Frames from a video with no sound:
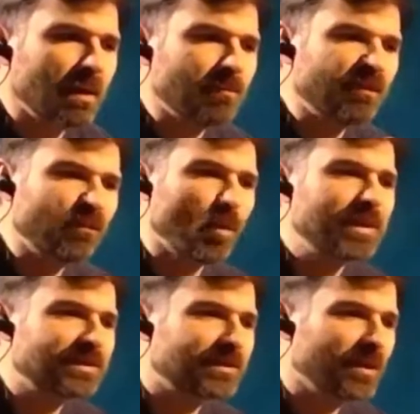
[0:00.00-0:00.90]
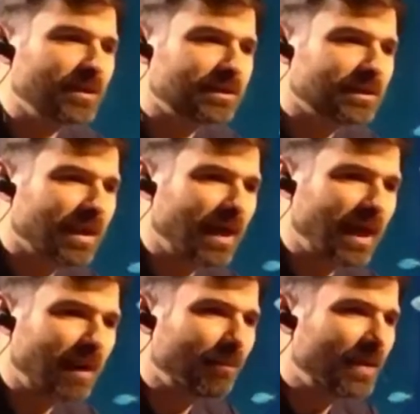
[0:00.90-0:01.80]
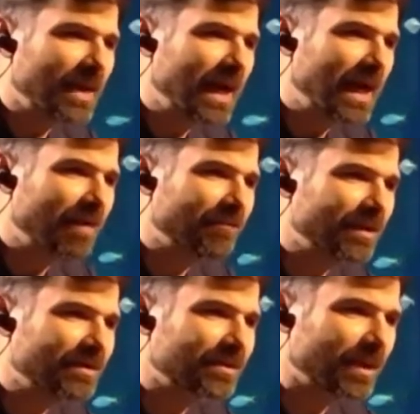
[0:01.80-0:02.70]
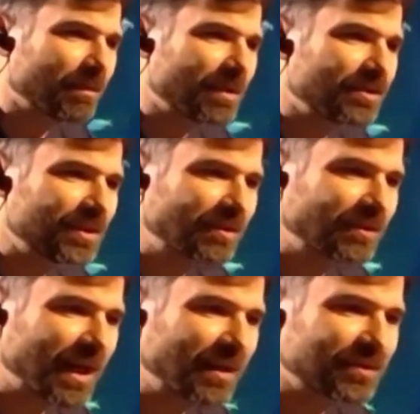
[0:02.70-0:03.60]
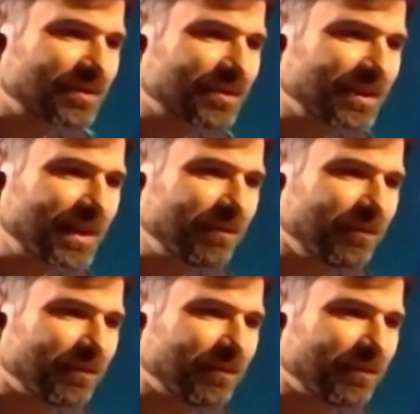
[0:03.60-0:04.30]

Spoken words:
Before we start, we have some shout outs to give.